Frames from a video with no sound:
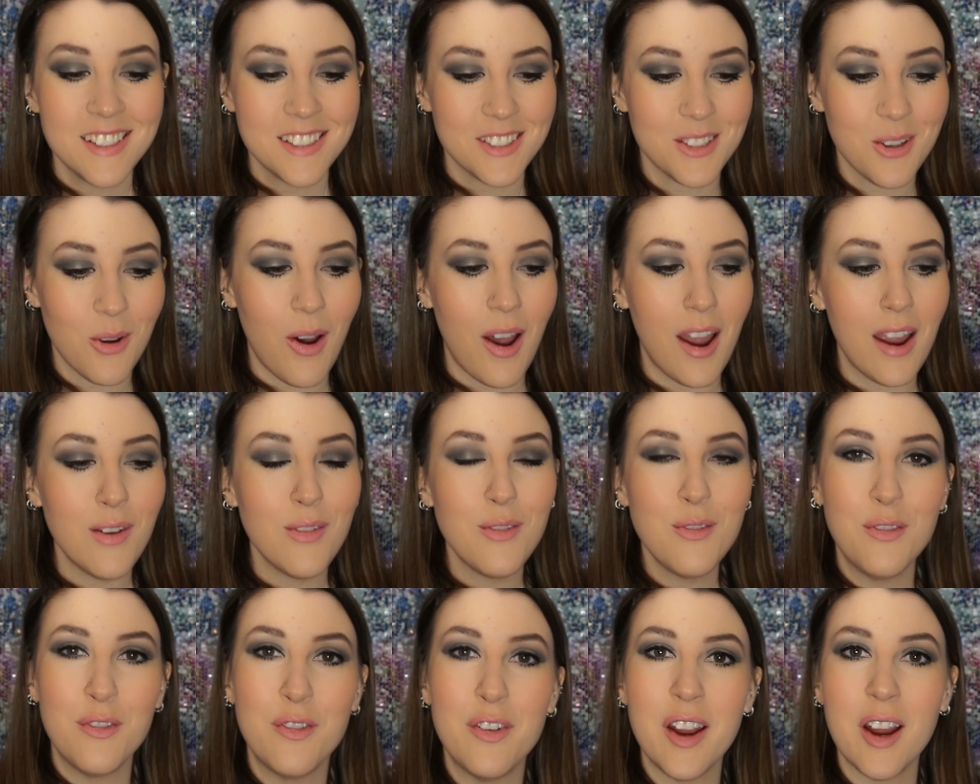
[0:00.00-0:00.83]
So I'm
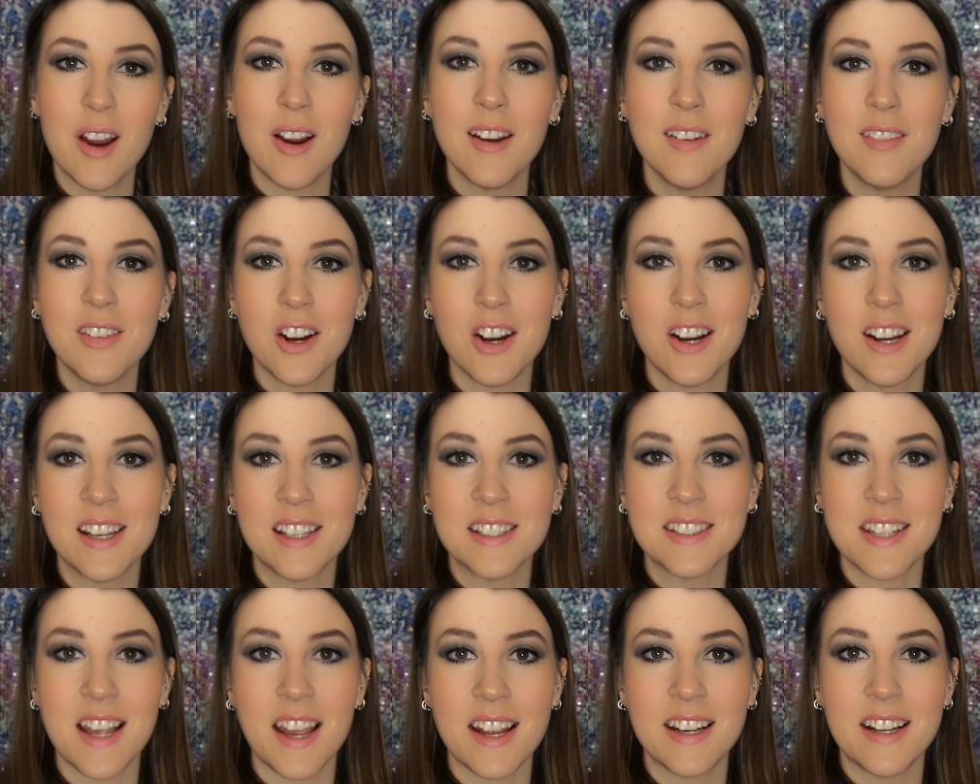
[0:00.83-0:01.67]
very, very
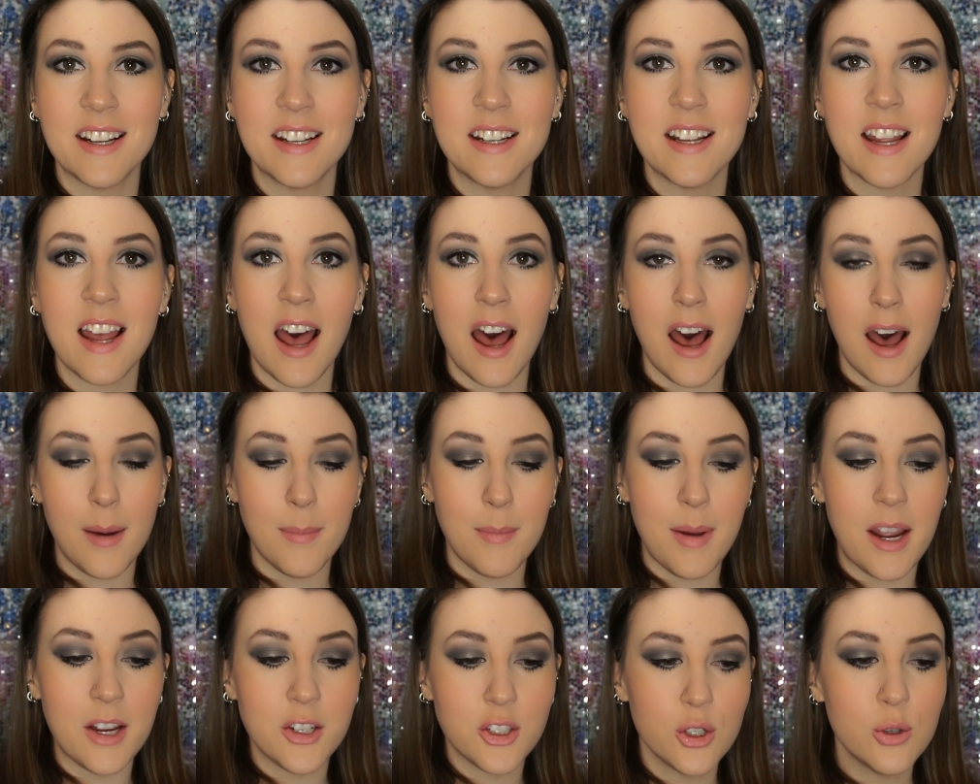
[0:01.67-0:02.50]
excited.
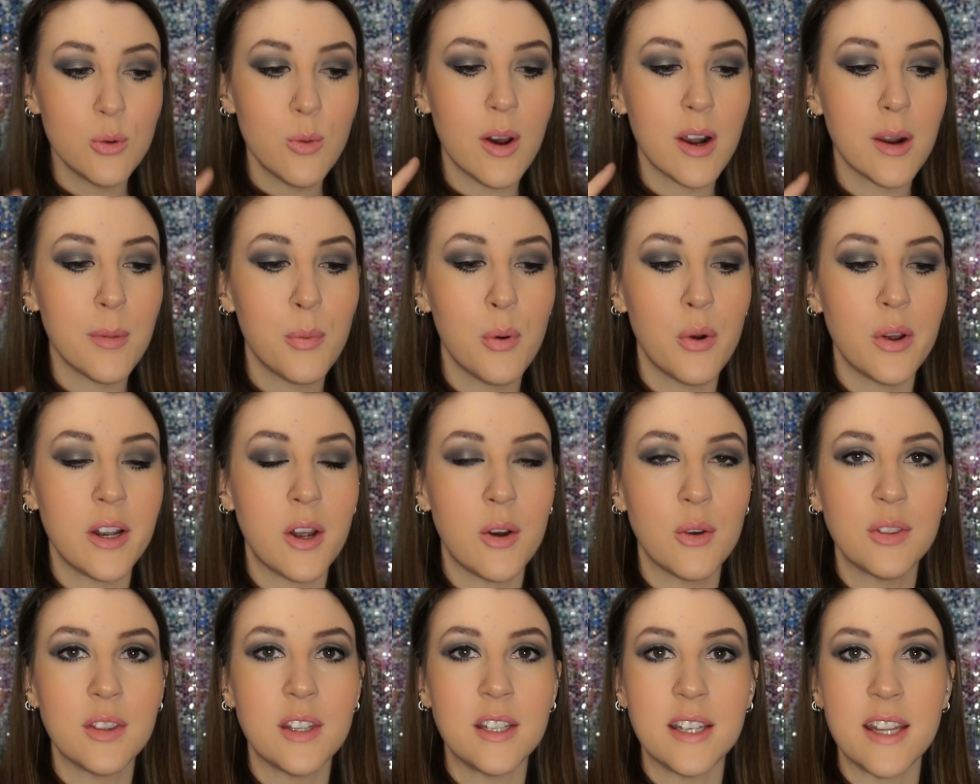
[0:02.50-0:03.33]
I do want to point
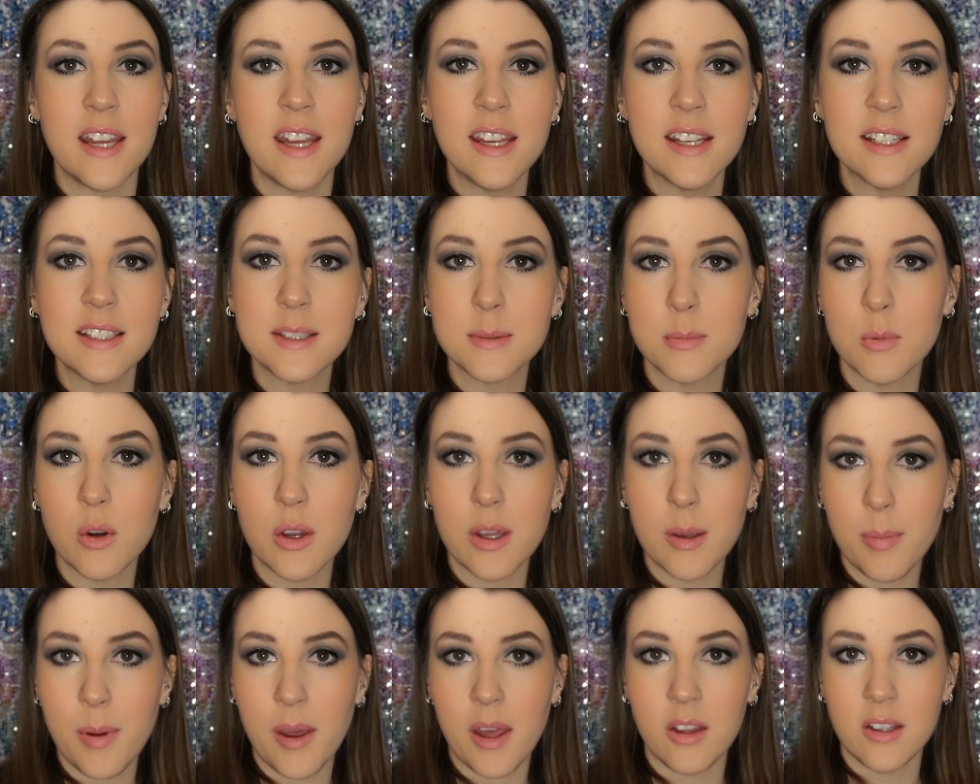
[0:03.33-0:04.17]
out the Naked
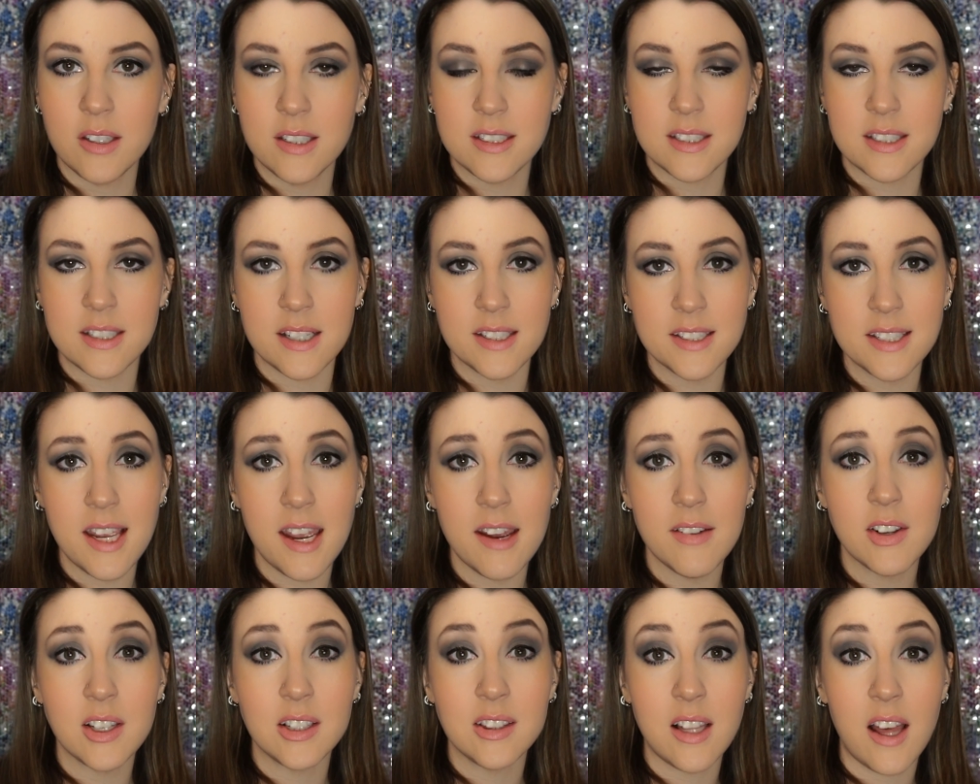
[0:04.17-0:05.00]
Smoky palette does
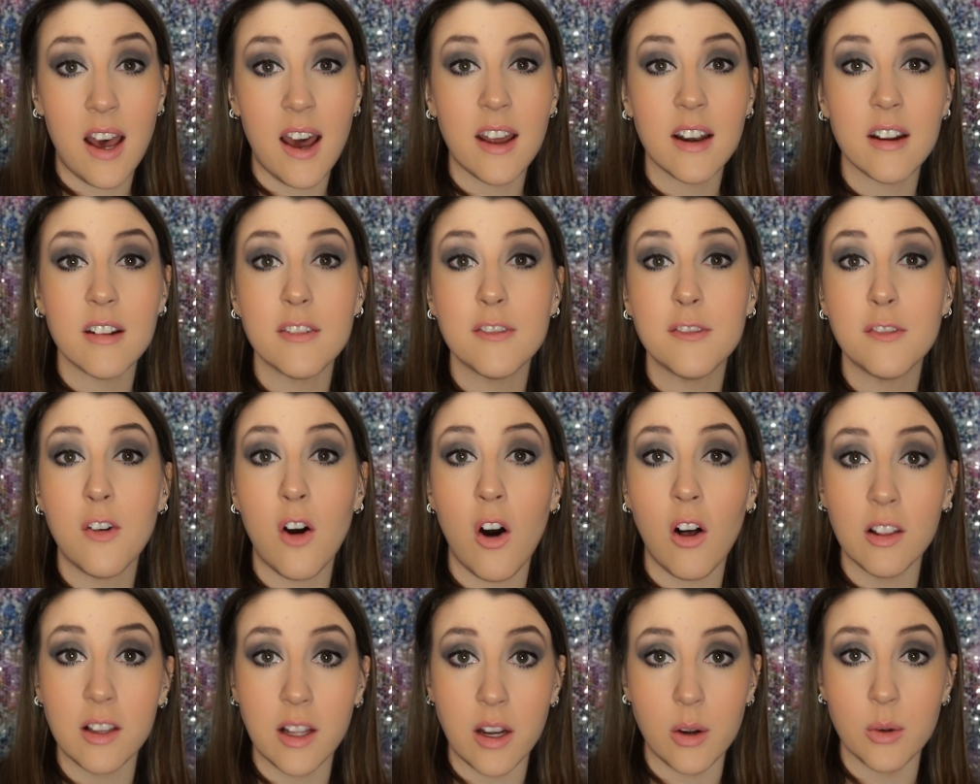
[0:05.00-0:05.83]
have a lot of
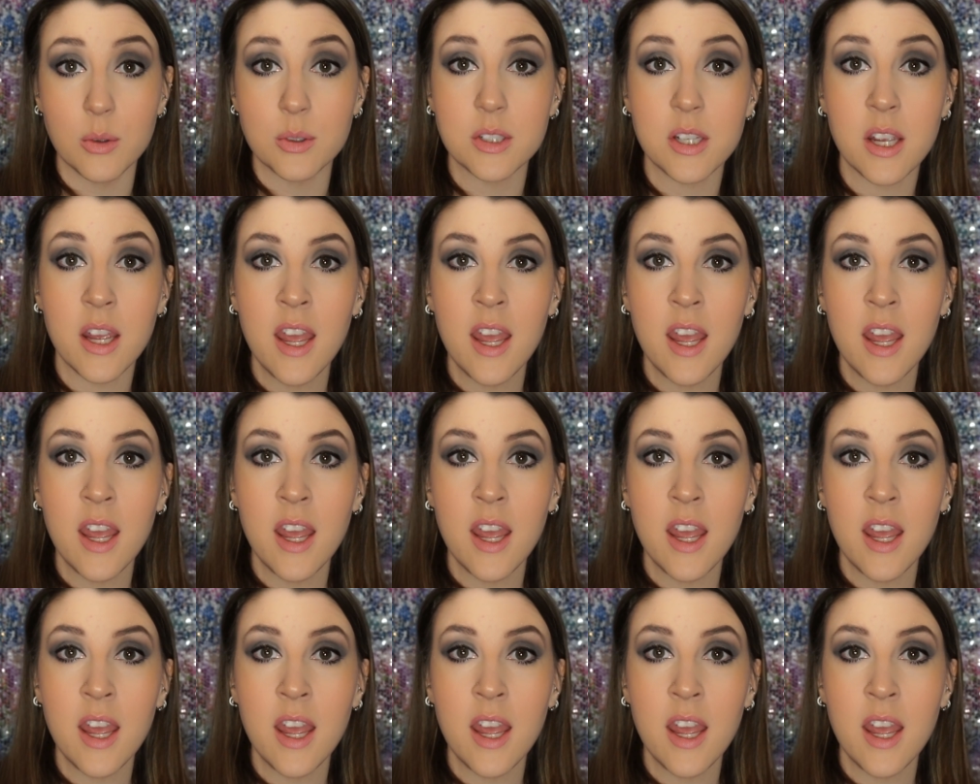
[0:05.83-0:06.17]
fallout.